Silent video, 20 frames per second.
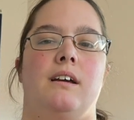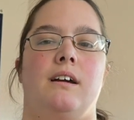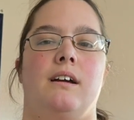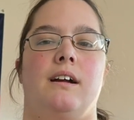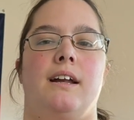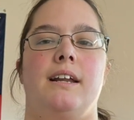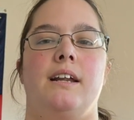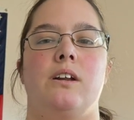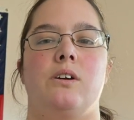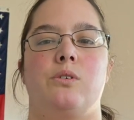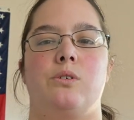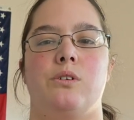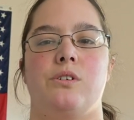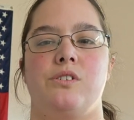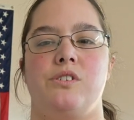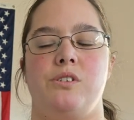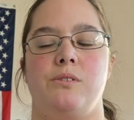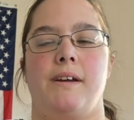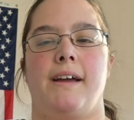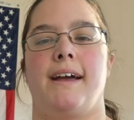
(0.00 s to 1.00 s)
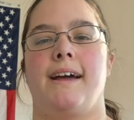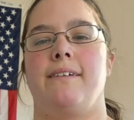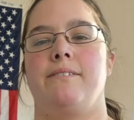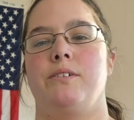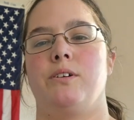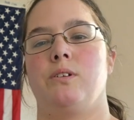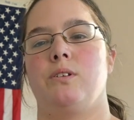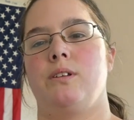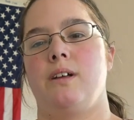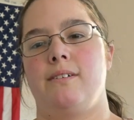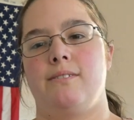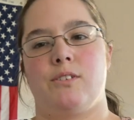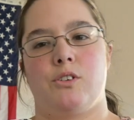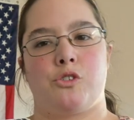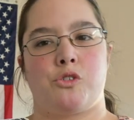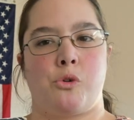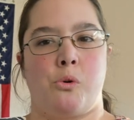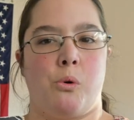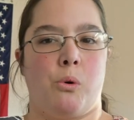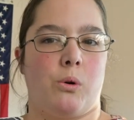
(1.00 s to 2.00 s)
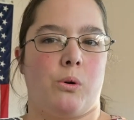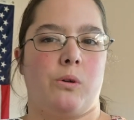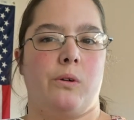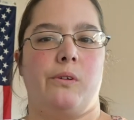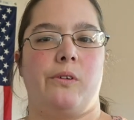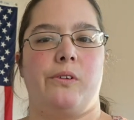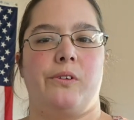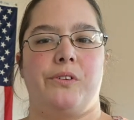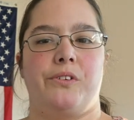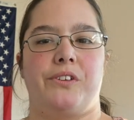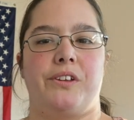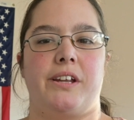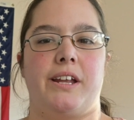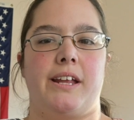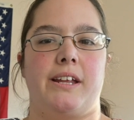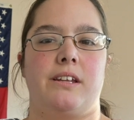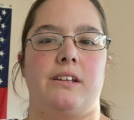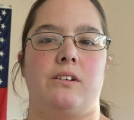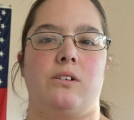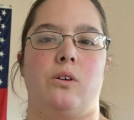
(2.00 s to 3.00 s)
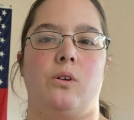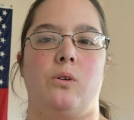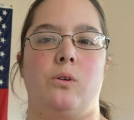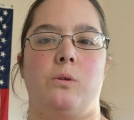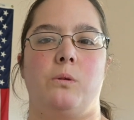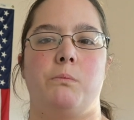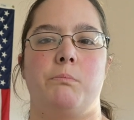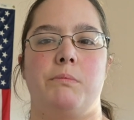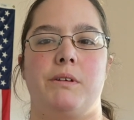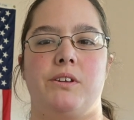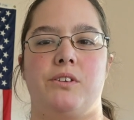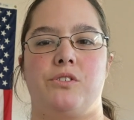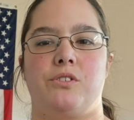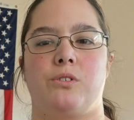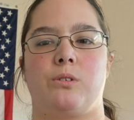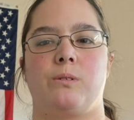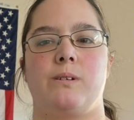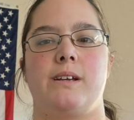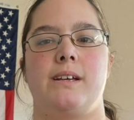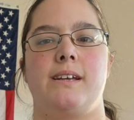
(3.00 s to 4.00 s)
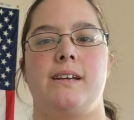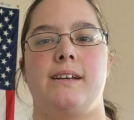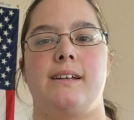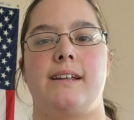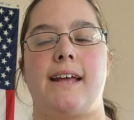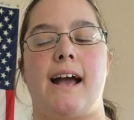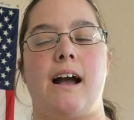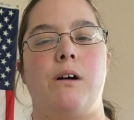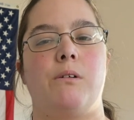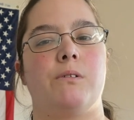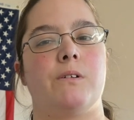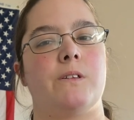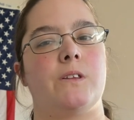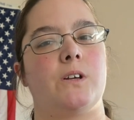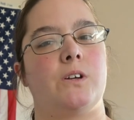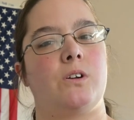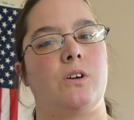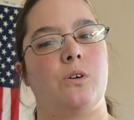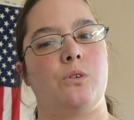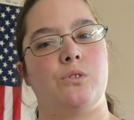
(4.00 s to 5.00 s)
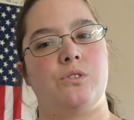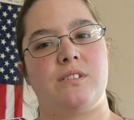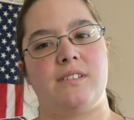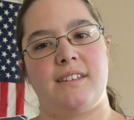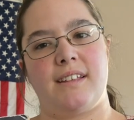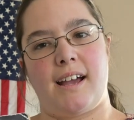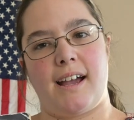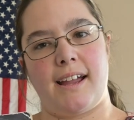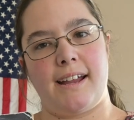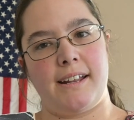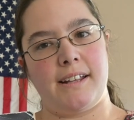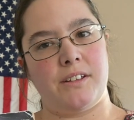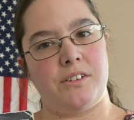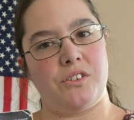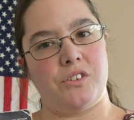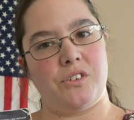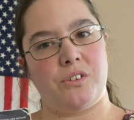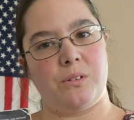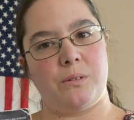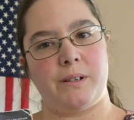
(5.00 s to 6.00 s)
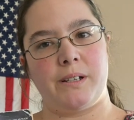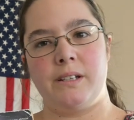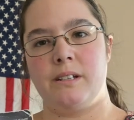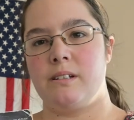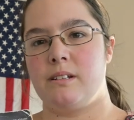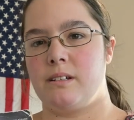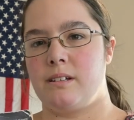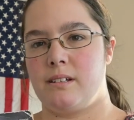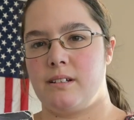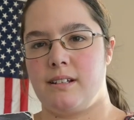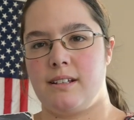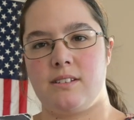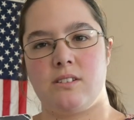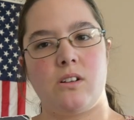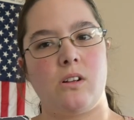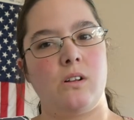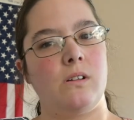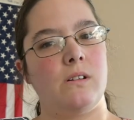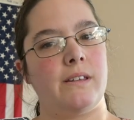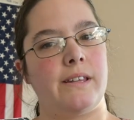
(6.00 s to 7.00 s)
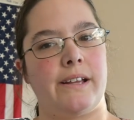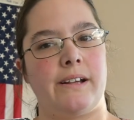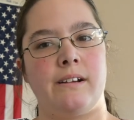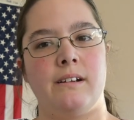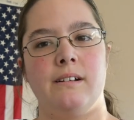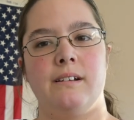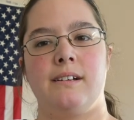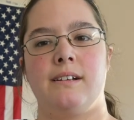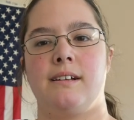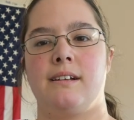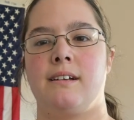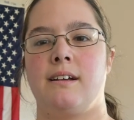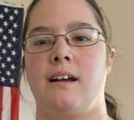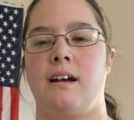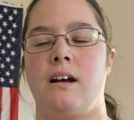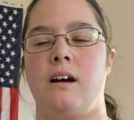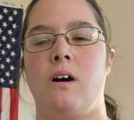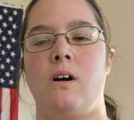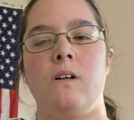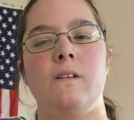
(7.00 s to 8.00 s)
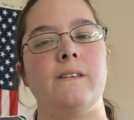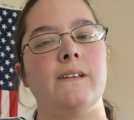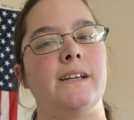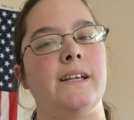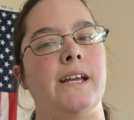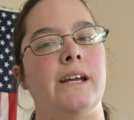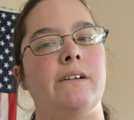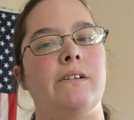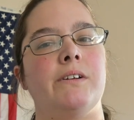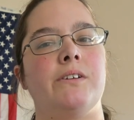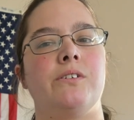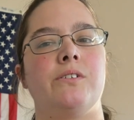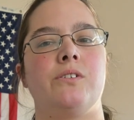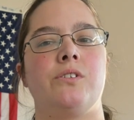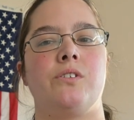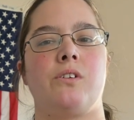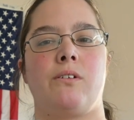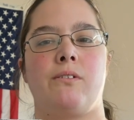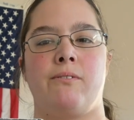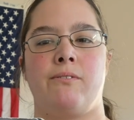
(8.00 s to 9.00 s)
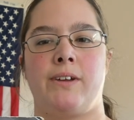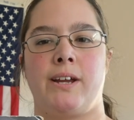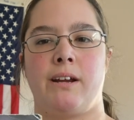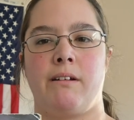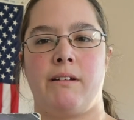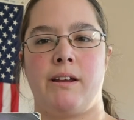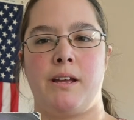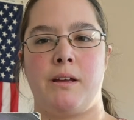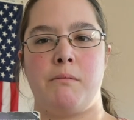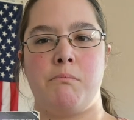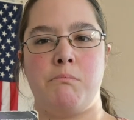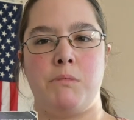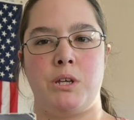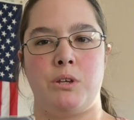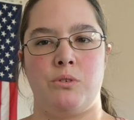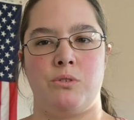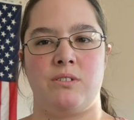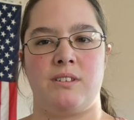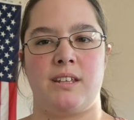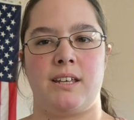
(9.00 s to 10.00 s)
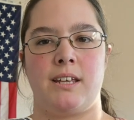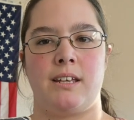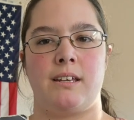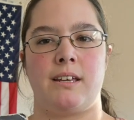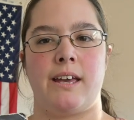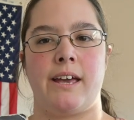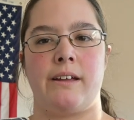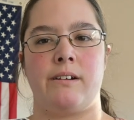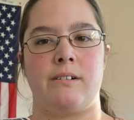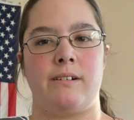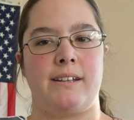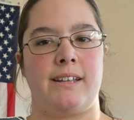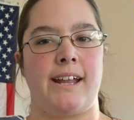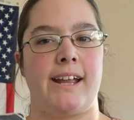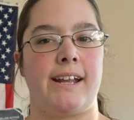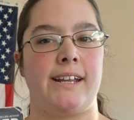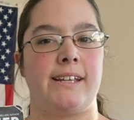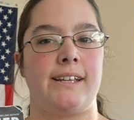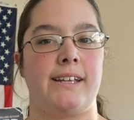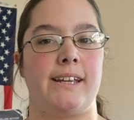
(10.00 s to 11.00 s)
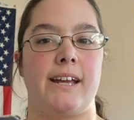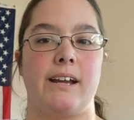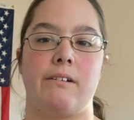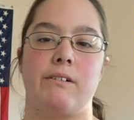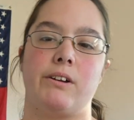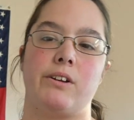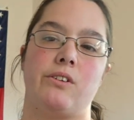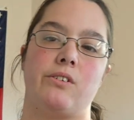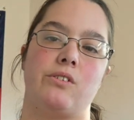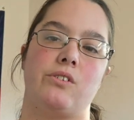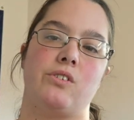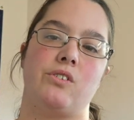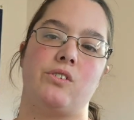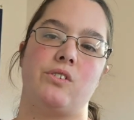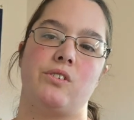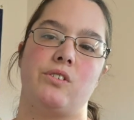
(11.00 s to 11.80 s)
And then of course you have your lovers' quarrels and then the whole mystery and how are the ghosts tied into it. It's all there. All the characters are very amusing, entertaining characters.